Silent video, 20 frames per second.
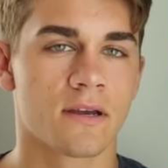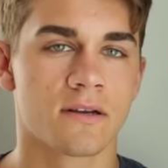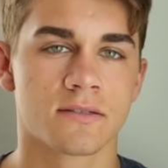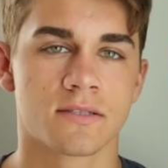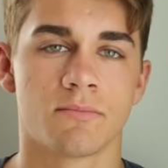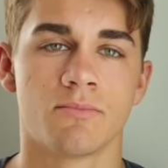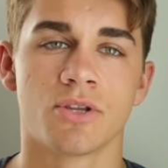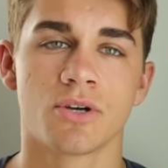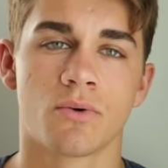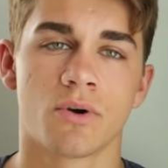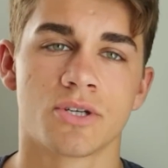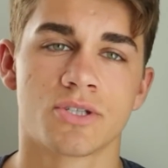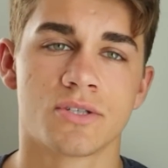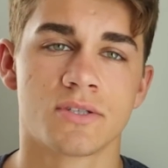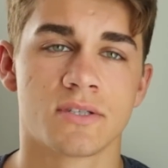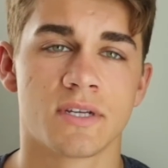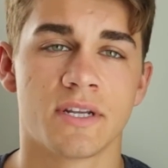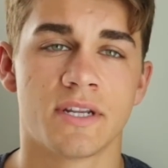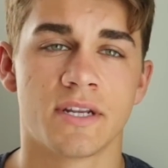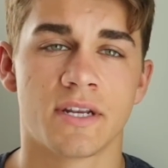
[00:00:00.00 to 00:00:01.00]
Some of the
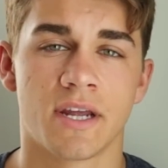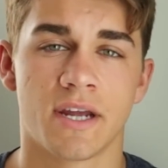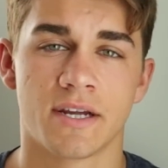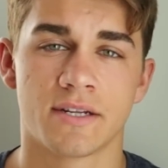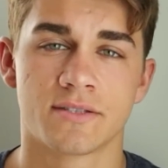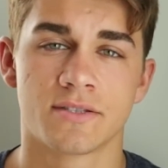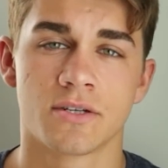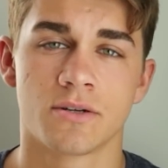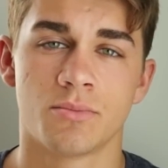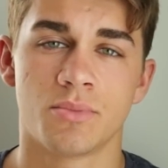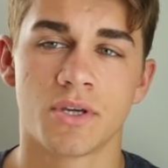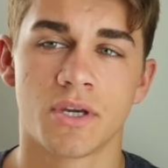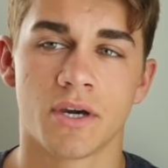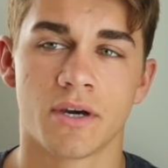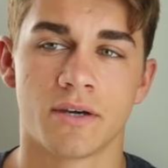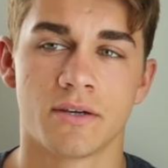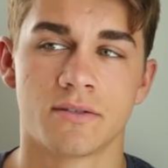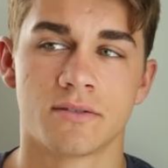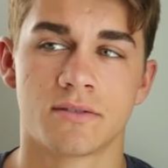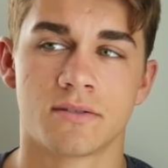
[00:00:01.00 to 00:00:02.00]
questions I didn't answer
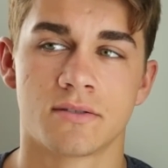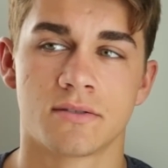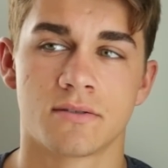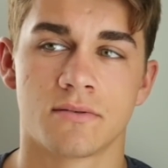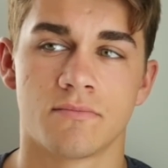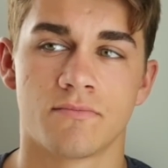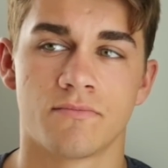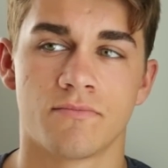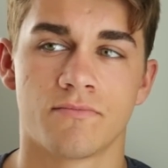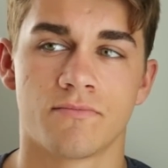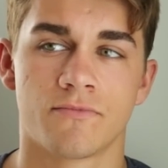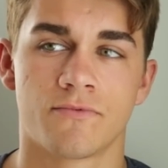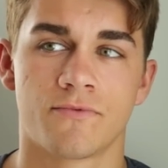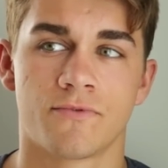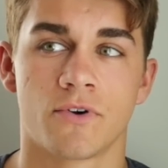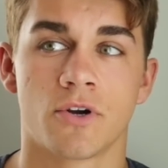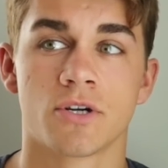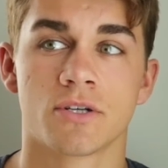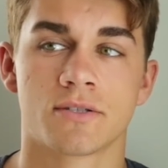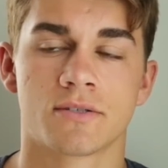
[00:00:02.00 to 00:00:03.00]
because
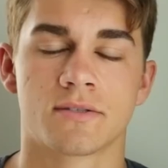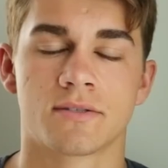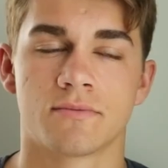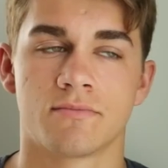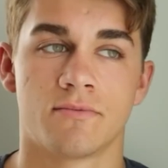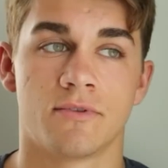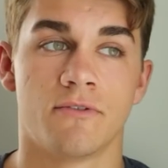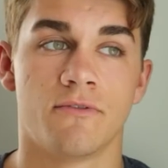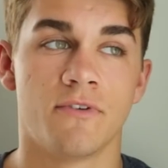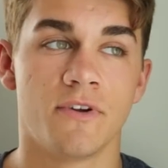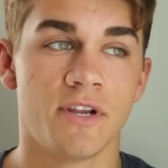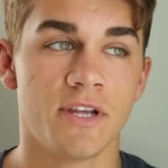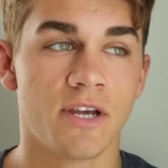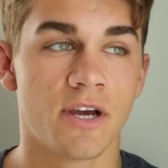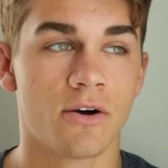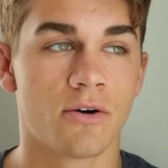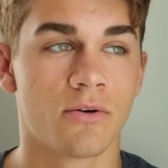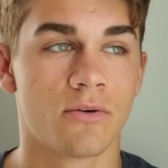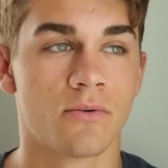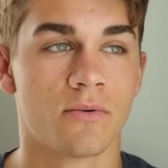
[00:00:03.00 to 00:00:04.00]
first, the
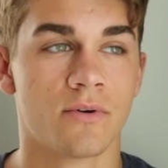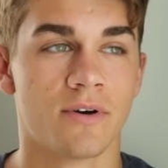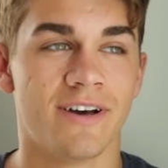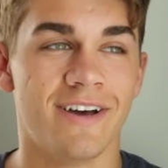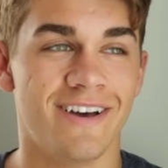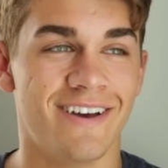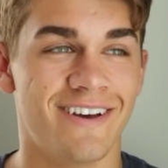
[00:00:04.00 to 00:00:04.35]
video,